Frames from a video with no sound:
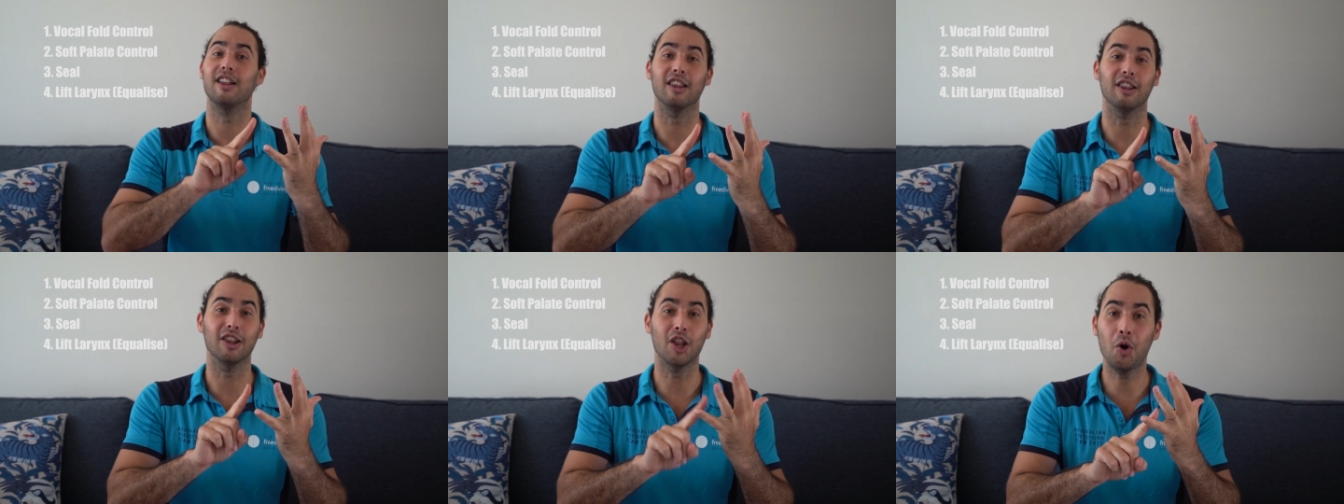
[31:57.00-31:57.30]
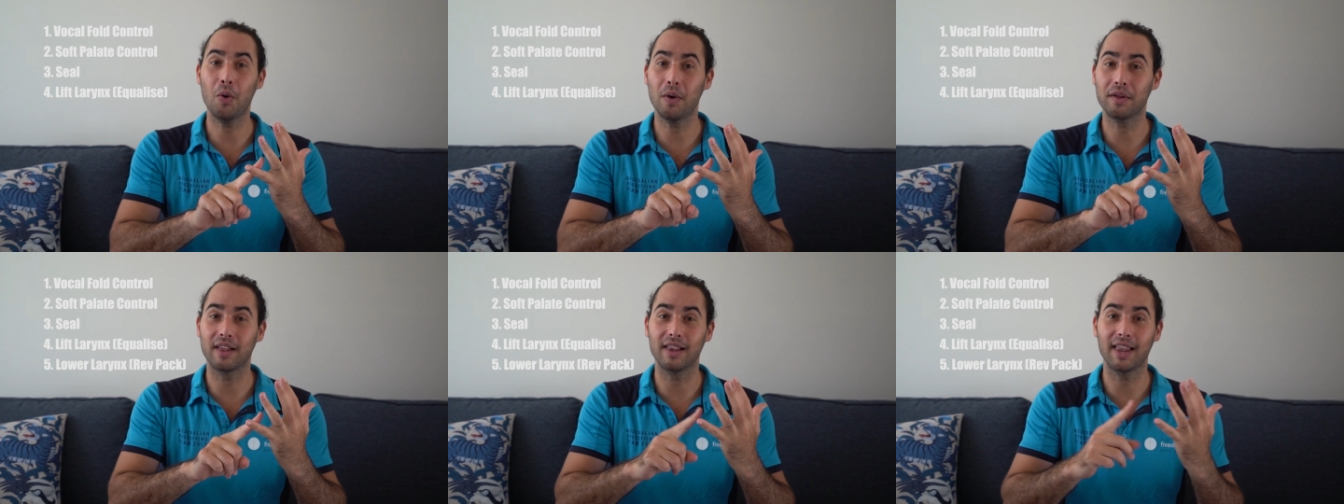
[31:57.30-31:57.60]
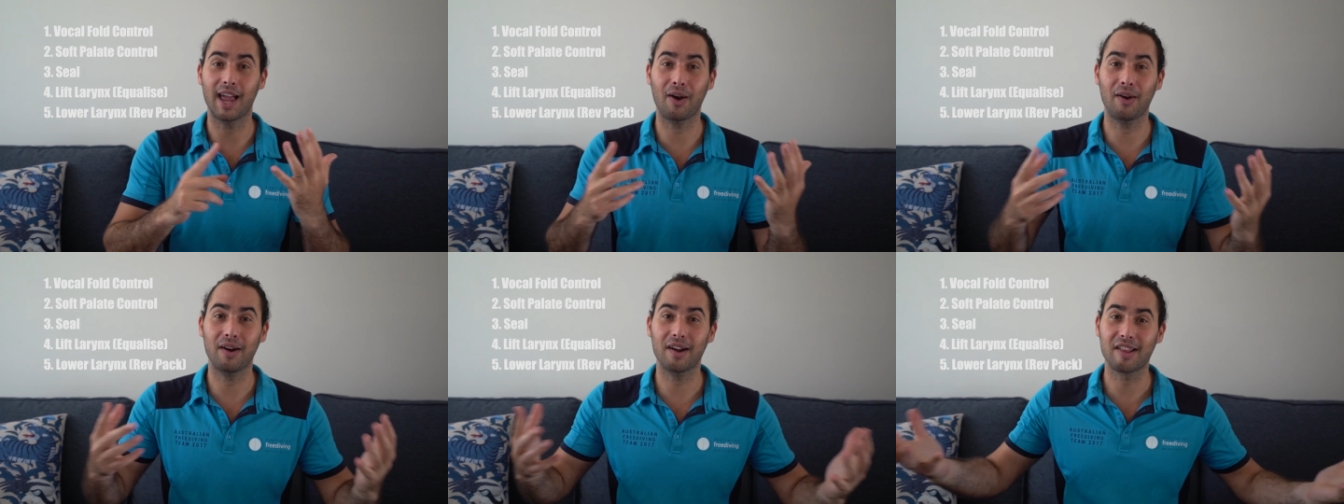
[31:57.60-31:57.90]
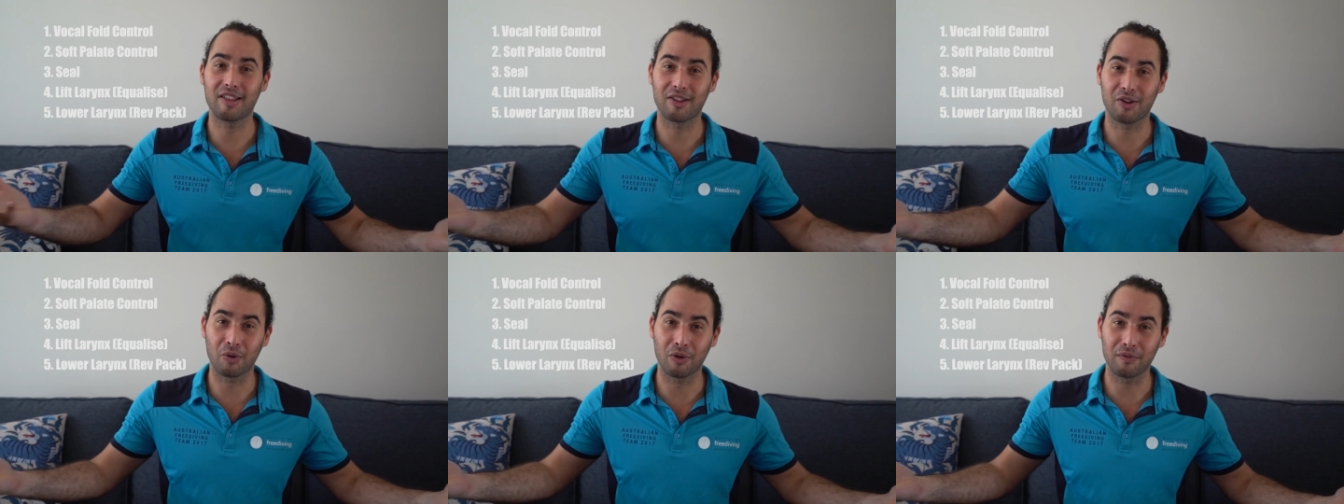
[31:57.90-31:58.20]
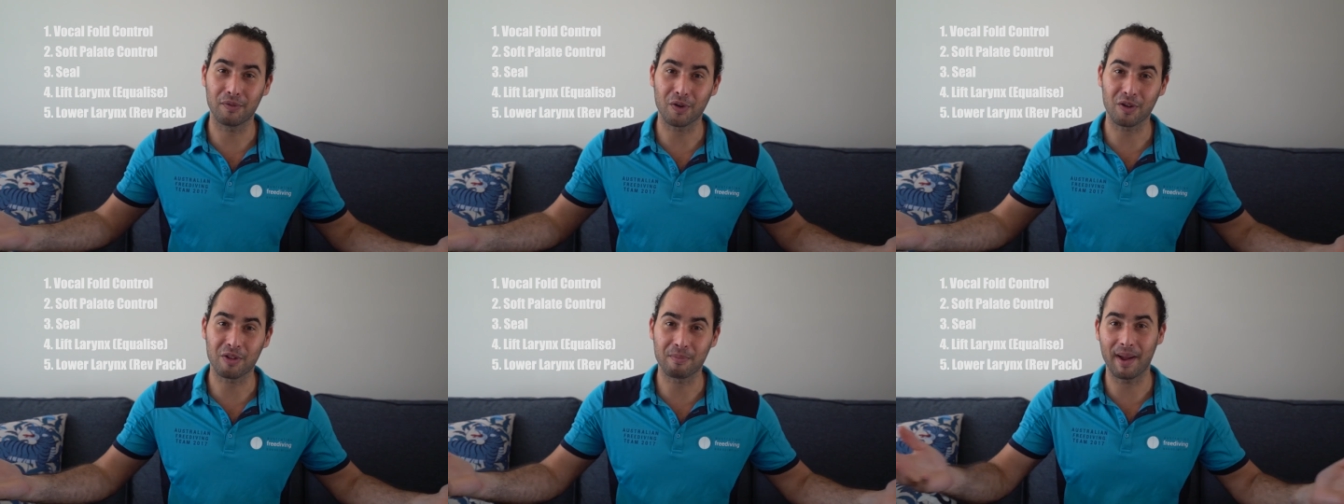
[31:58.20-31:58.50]
lower the larynx to
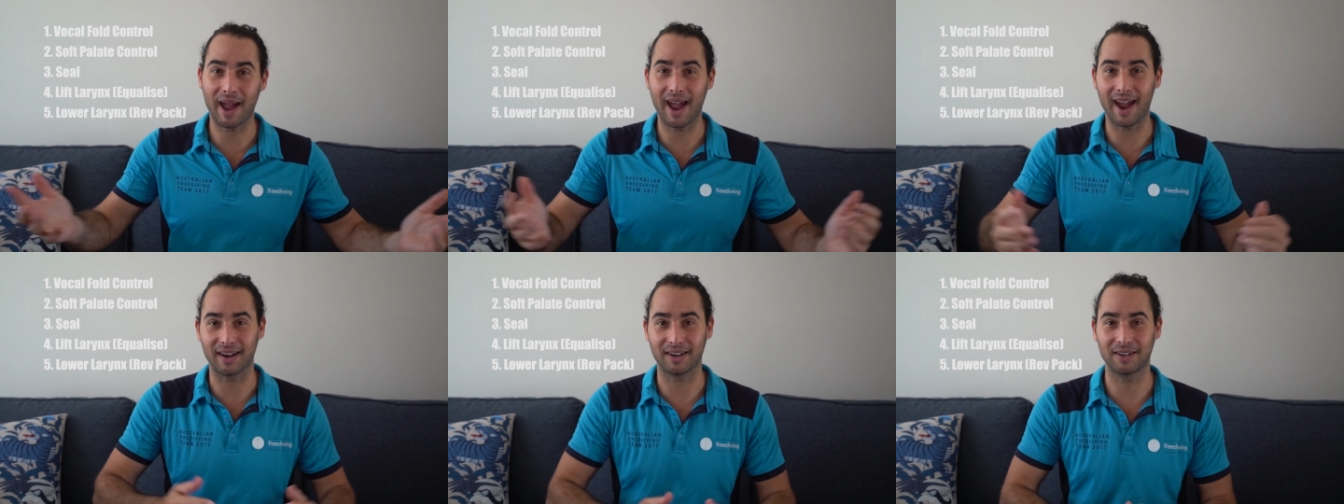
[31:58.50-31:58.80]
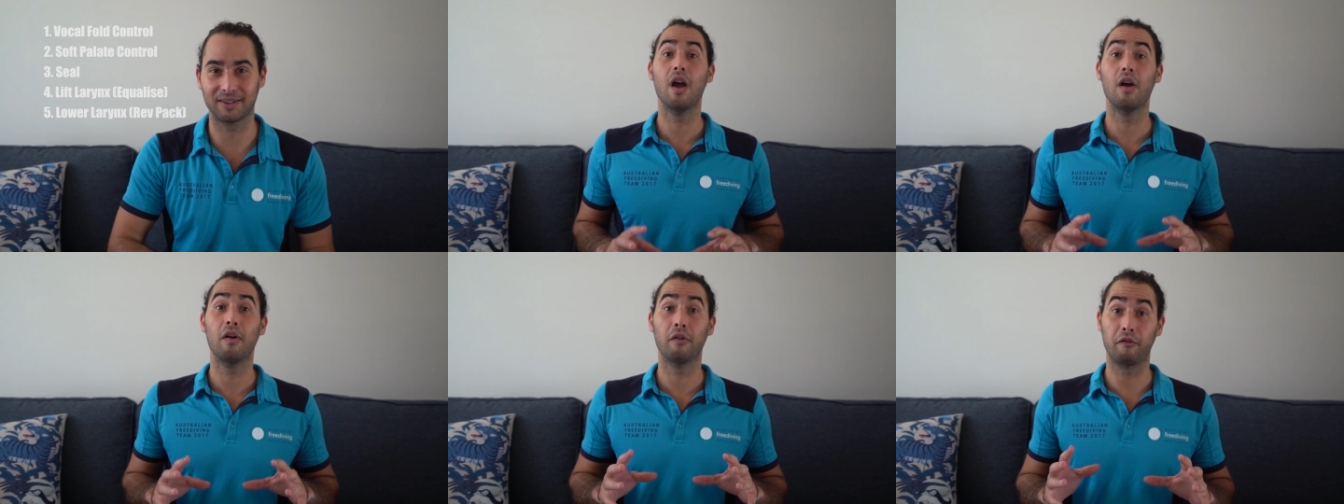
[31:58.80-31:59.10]
reverse pack.